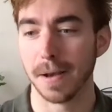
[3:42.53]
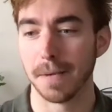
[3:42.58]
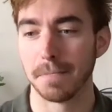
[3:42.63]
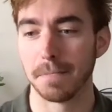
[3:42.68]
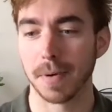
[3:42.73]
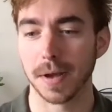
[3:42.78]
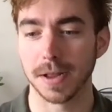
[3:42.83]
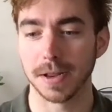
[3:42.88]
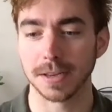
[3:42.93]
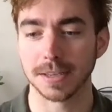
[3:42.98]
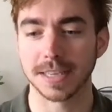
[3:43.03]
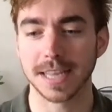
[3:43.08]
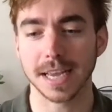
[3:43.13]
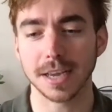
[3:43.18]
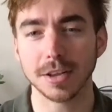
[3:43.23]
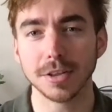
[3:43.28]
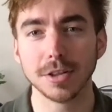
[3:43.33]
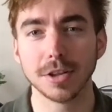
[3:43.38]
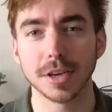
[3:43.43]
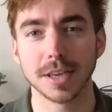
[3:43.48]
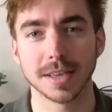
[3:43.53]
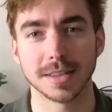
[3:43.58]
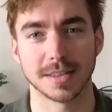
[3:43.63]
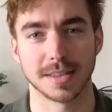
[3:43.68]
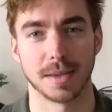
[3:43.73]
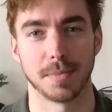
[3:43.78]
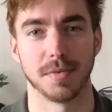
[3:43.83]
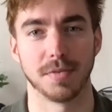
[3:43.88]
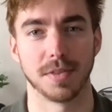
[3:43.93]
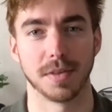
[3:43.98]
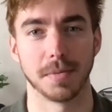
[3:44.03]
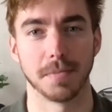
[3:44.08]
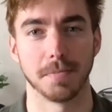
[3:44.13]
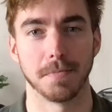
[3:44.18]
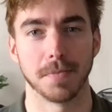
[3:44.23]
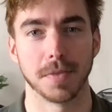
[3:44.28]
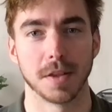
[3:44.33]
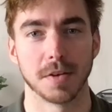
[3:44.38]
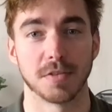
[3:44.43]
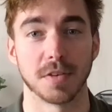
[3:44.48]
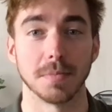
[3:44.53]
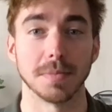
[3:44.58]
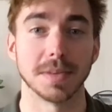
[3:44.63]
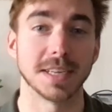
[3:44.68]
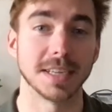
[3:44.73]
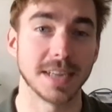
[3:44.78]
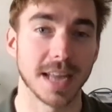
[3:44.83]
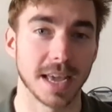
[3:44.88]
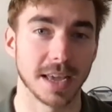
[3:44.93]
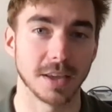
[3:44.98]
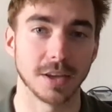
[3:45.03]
but take a look at some of them from today.